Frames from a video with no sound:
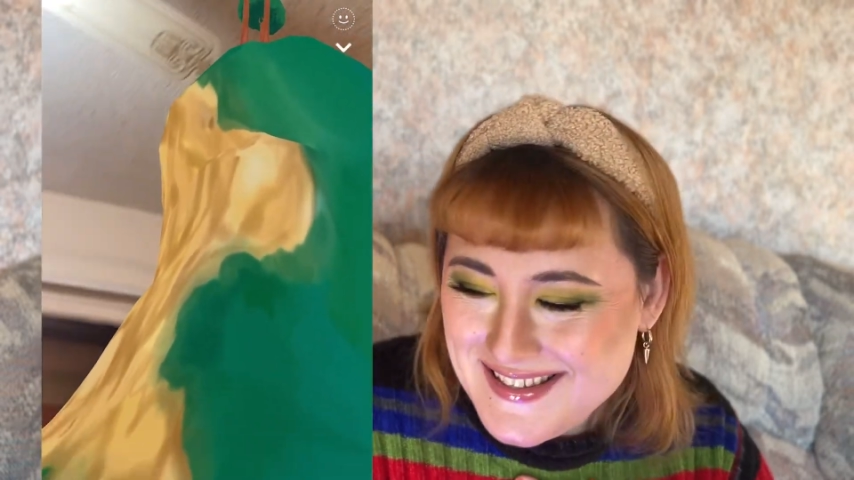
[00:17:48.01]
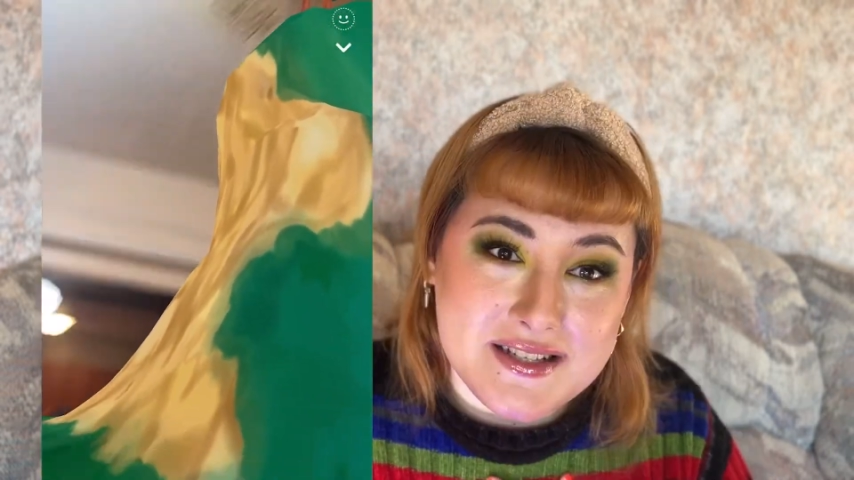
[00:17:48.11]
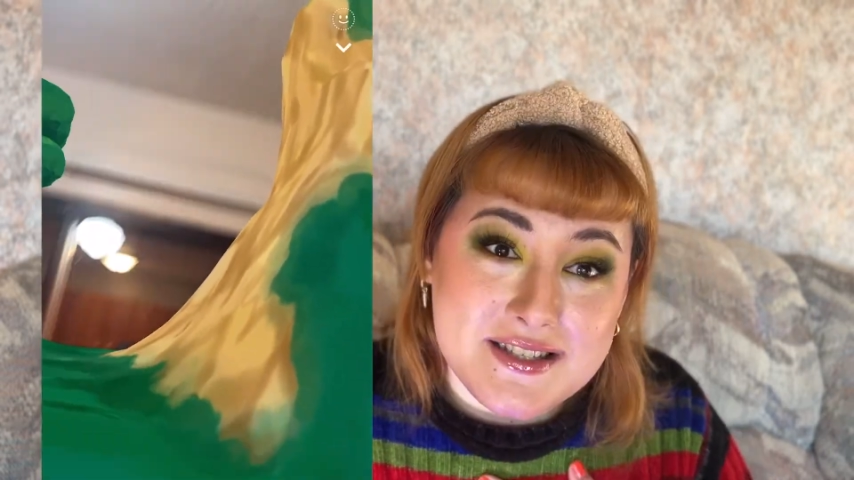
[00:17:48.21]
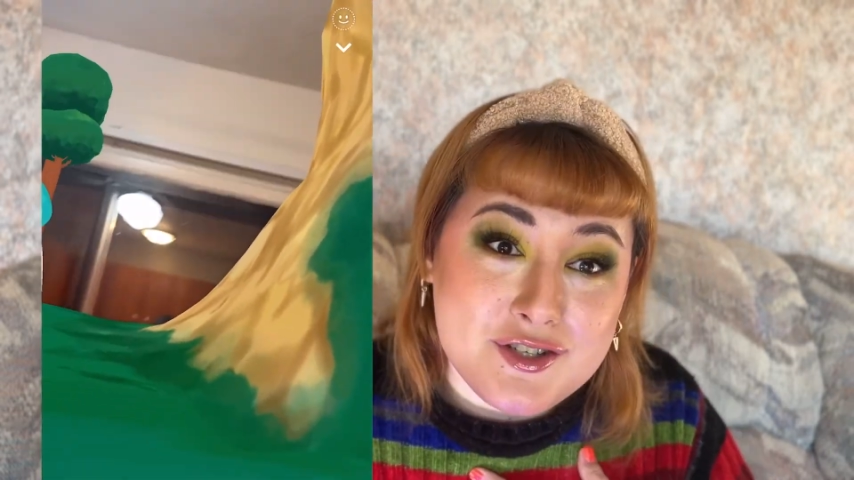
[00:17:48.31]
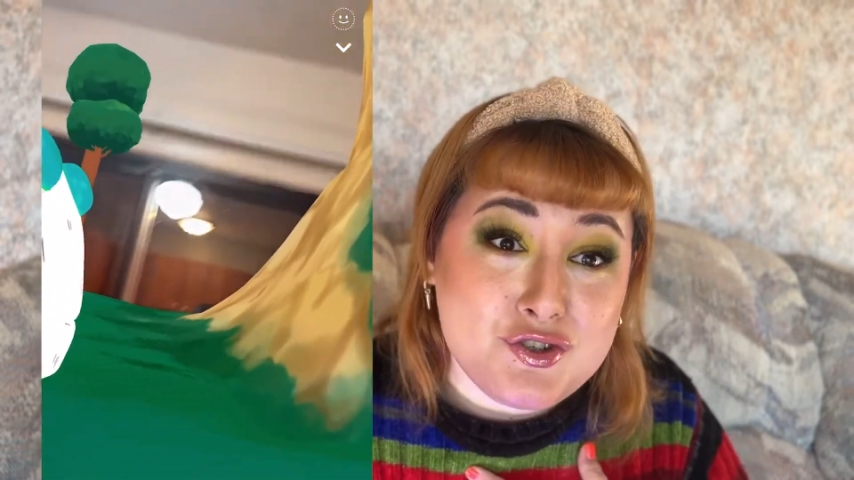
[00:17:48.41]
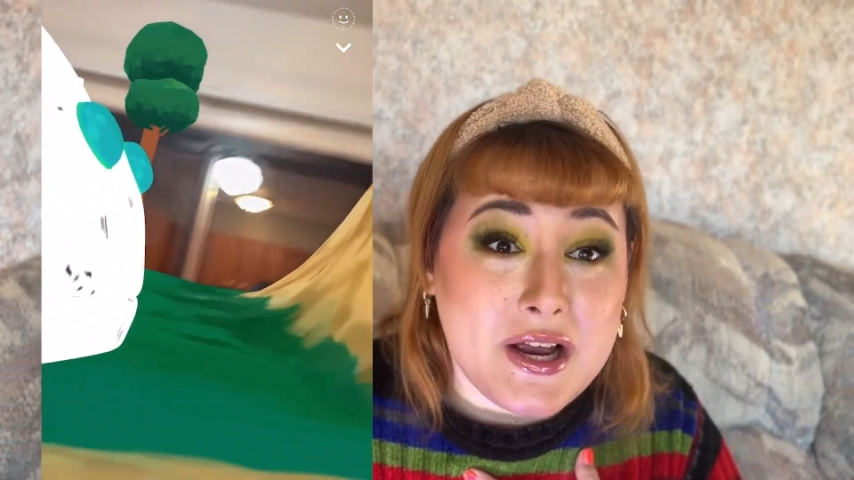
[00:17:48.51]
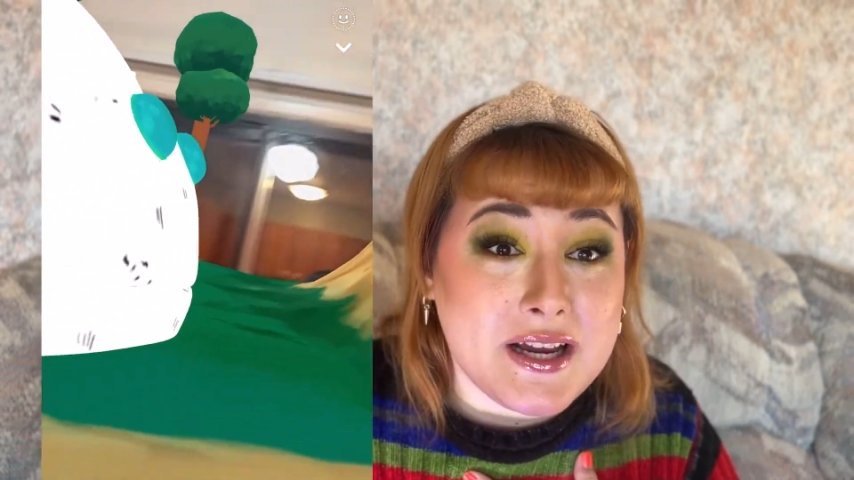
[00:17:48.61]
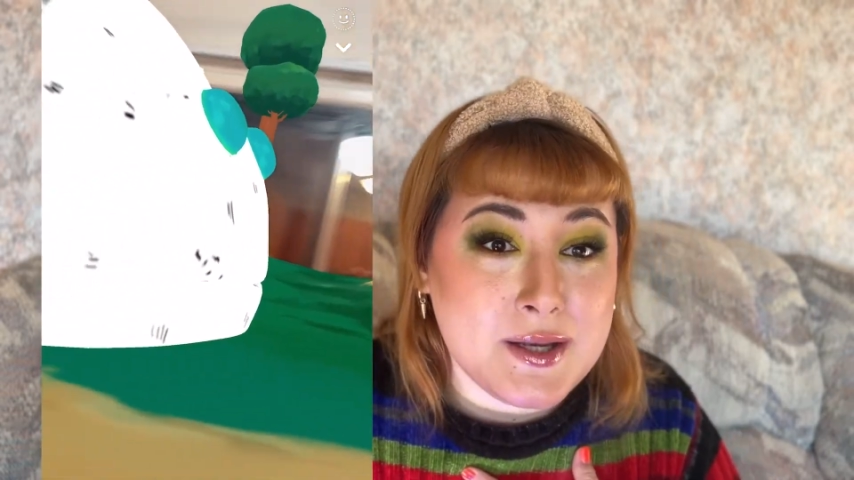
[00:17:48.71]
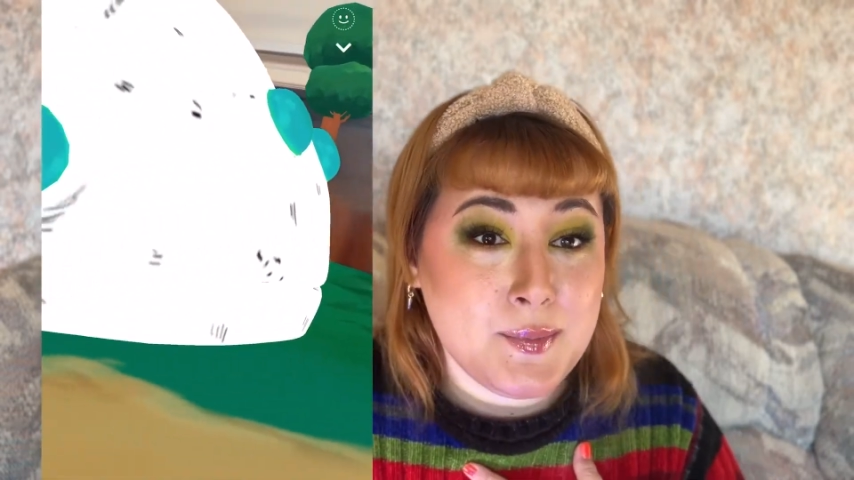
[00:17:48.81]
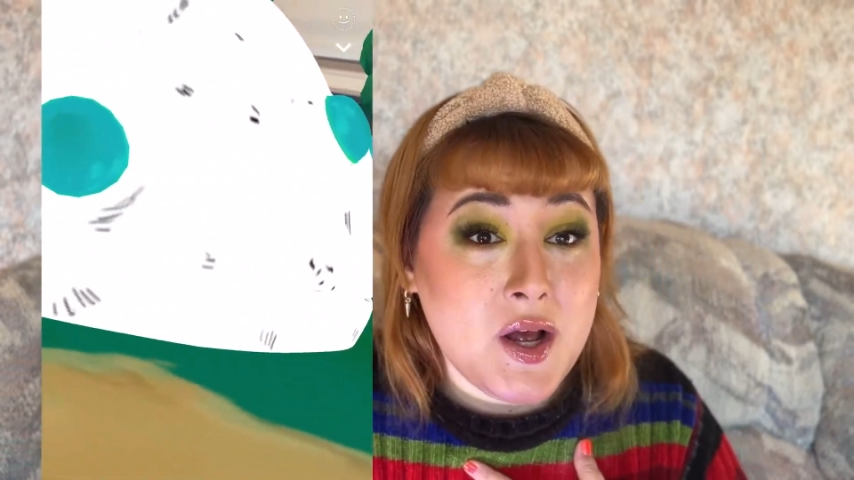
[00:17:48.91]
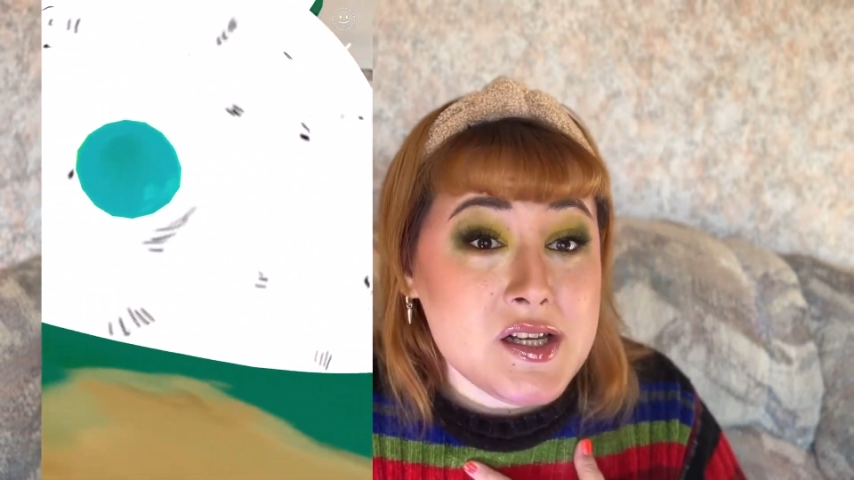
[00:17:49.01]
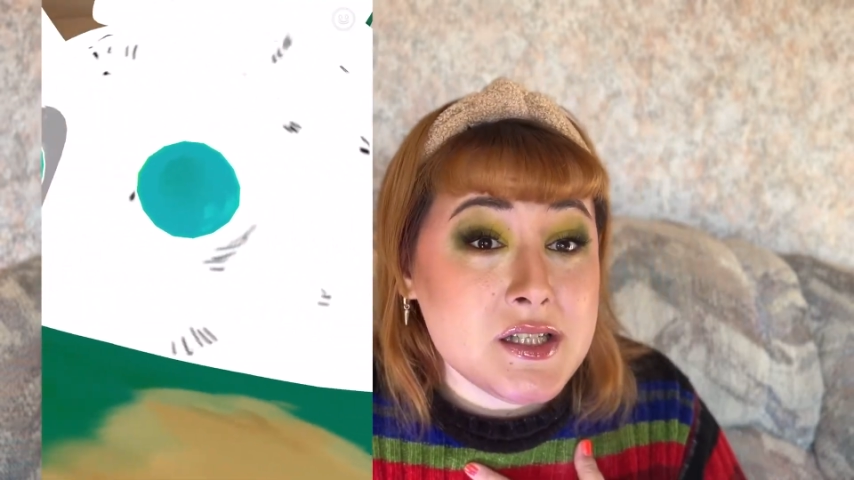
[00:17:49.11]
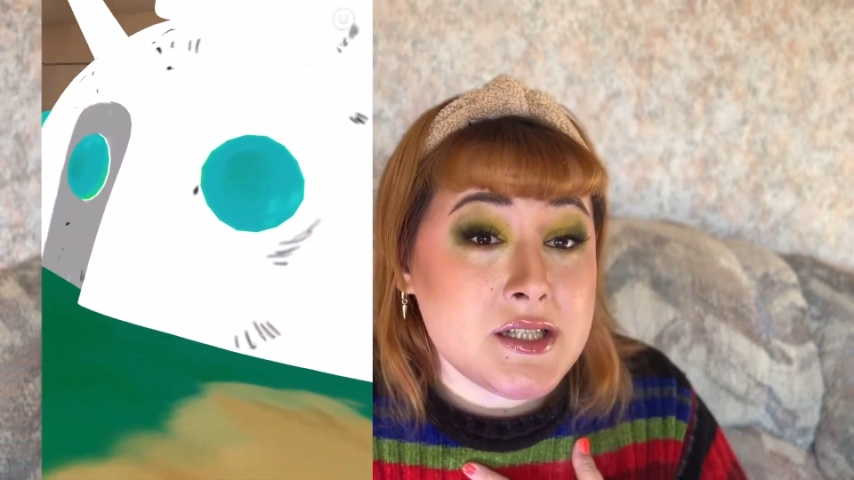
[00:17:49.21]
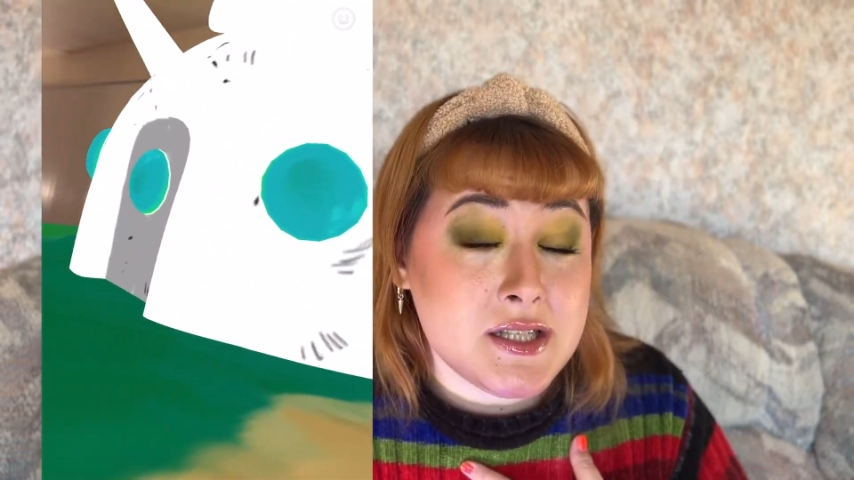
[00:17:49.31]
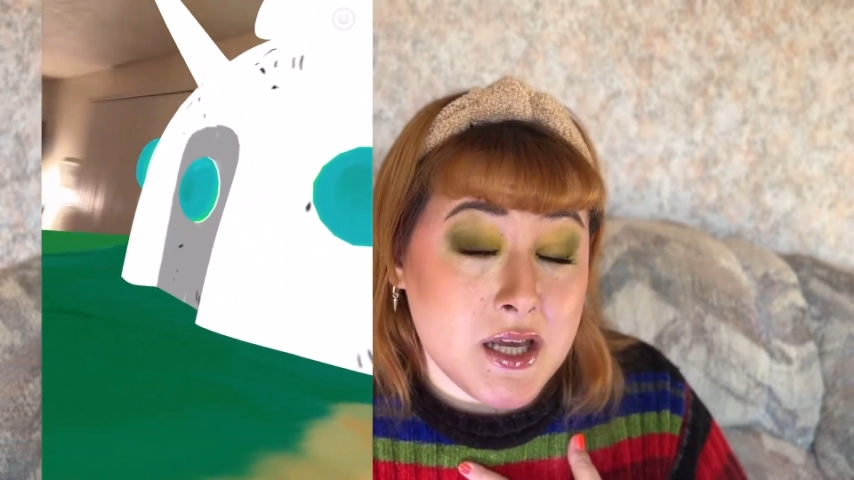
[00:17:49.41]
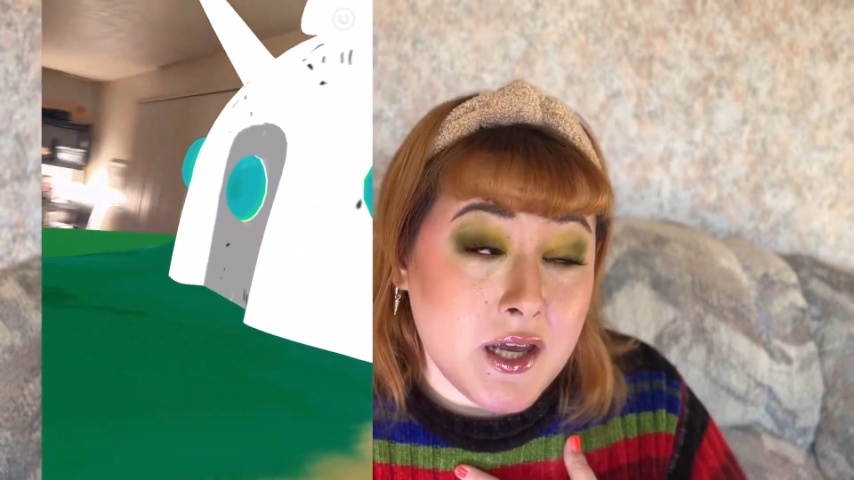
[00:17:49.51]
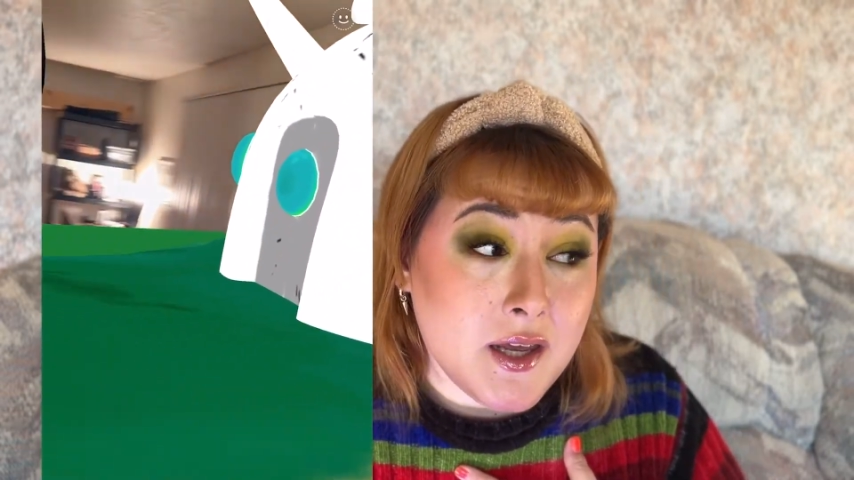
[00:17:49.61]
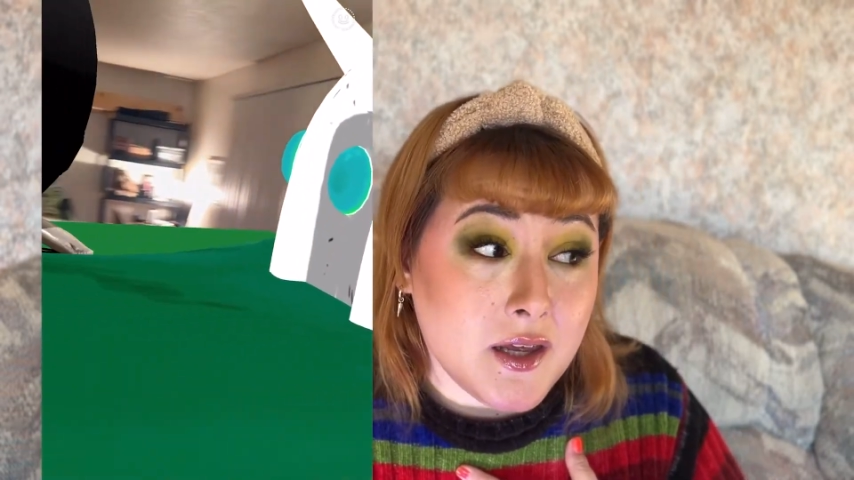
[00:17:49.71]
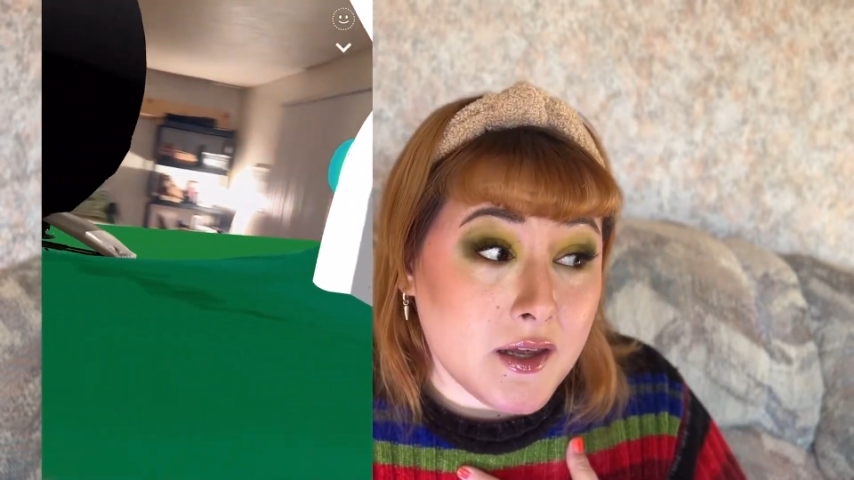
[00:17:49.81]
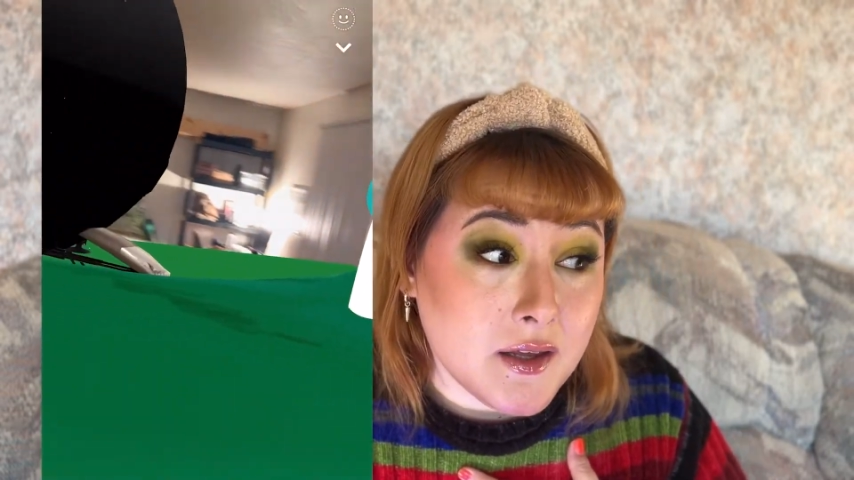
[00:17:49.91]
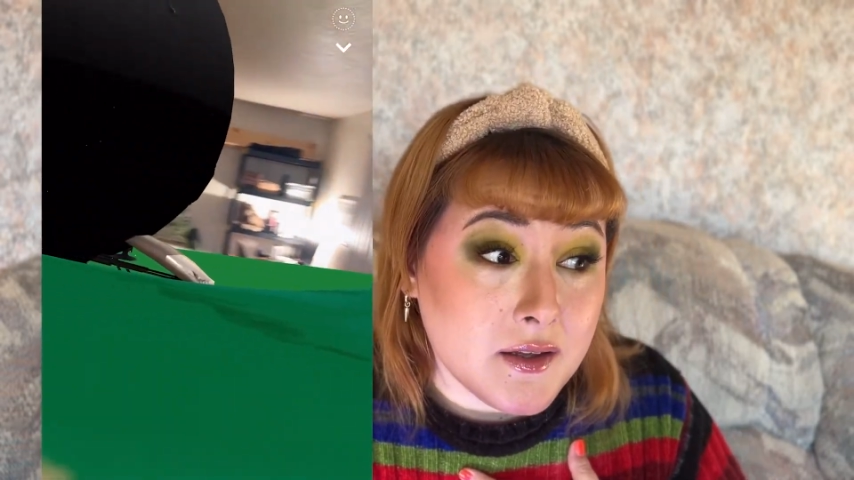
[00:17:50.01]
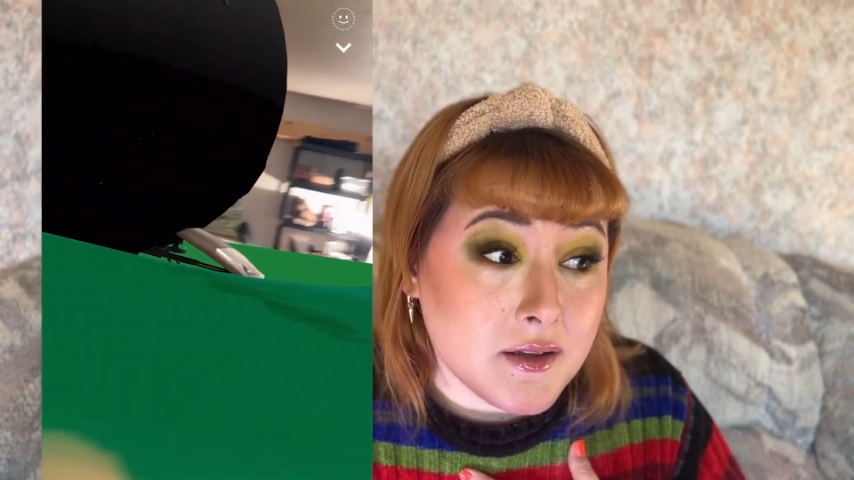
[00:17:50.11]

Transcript: This is Dragon Ball Z.